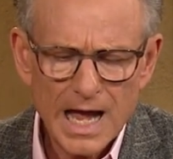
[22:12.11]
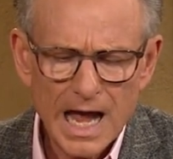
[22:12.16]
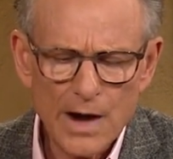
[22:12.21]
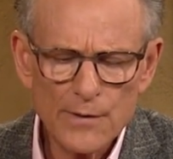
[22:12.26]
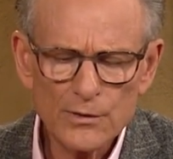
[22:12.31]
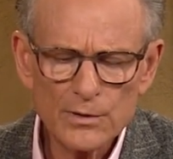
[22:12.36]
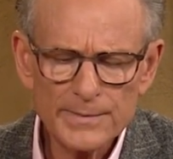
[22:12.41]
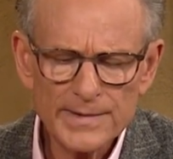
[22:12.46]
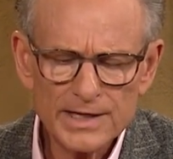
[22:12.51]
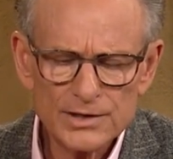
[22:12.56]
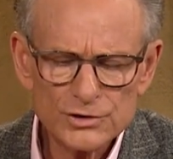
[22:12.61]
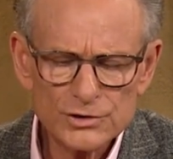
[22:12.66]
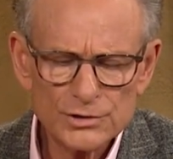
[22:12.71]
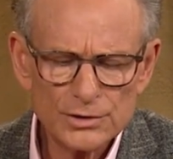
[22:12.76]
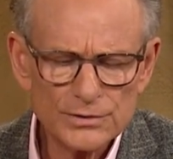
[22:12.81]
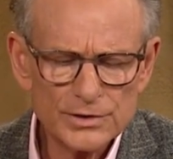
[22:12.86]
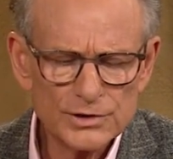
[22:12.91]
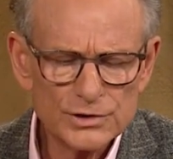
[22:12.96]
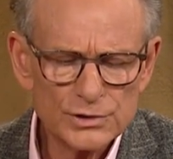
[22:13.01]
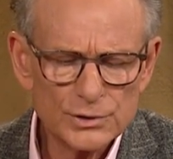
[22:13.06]
I will make
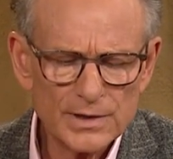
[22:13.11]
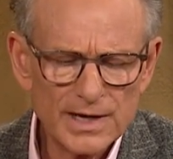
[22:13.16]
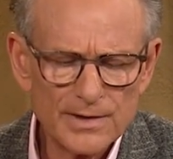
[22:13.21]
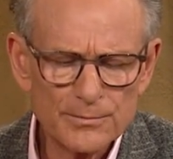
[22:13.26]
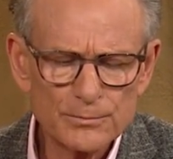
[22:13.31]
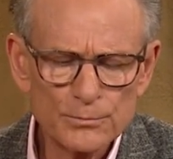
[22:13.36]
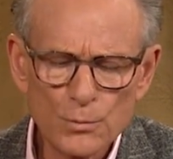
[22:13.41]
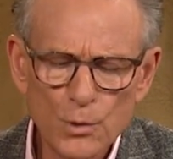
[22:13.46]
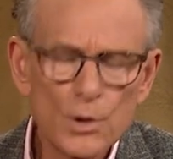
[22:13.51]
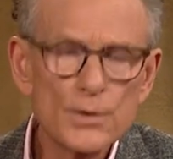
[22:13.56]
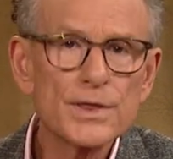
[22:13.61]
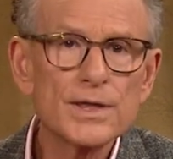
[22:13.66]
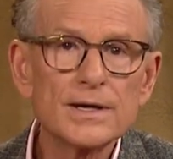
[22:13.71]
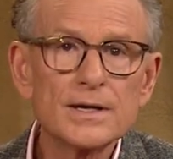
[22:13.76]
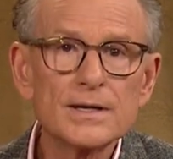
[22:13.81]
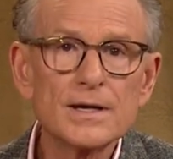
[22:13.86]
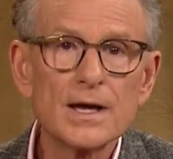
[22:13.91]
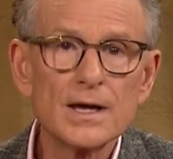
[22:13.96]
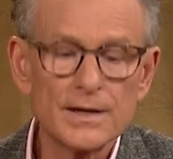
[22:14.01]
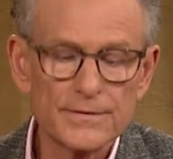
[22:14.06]
sure that you have more than
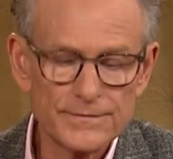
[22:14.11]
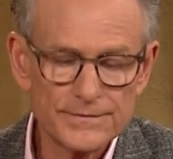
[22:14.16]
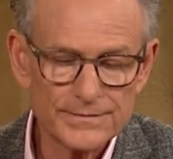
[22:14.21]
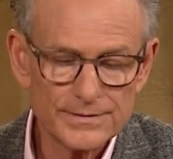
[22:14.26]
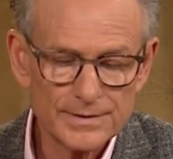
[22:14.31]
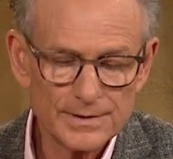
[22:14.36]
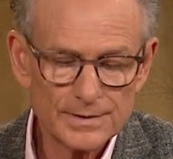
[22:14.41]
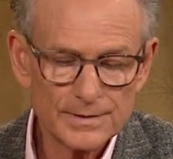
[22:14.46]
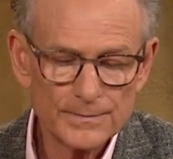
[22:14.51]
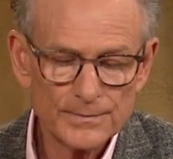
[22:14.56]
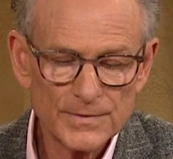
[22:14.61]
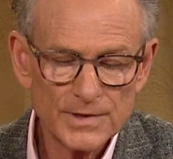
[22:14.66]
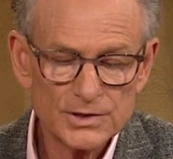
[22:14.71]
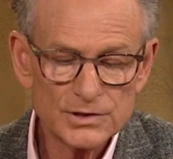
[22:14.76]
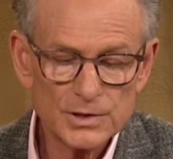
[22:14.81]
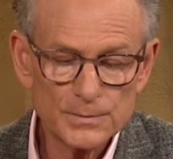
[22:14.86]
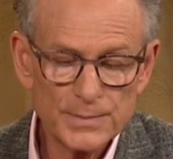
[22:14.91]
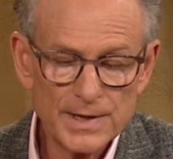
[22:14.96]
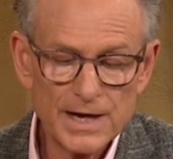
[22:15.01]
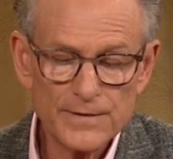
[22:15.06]
enough
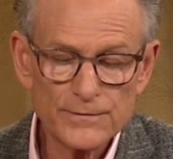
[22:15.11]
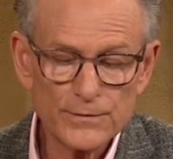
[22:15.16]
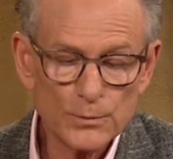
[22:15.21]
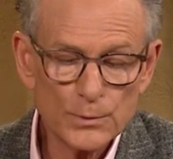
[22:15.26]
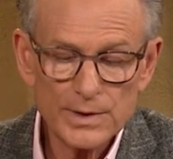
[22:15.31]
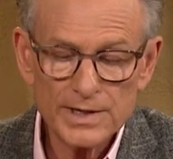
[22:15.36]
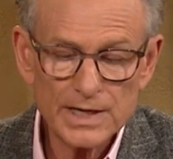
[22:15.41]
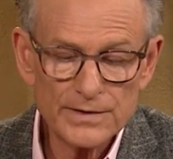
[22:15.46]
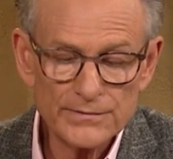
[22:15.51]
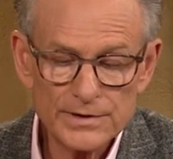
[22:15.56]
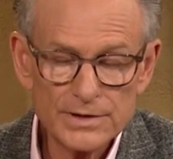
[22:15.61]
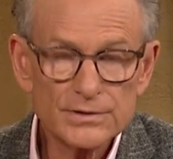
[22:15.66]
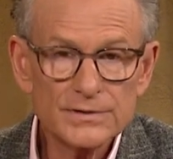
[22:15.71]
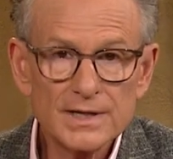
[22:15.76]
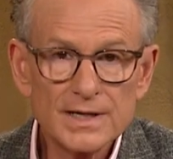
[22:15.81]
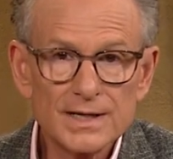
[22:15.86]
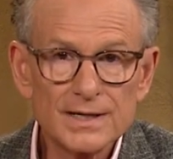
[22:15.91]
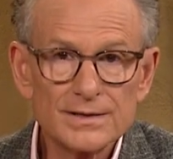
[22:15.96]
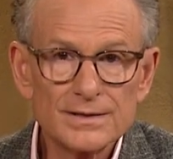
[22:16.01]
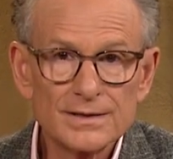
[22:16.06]
to pay for whatever you
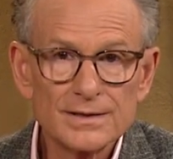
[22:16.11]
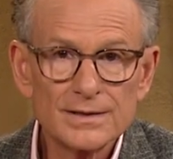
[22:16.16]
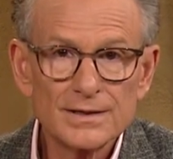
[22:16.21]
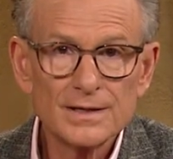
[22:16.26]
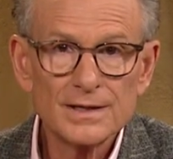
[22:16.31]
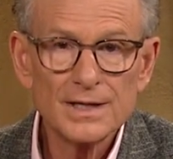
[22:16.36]
need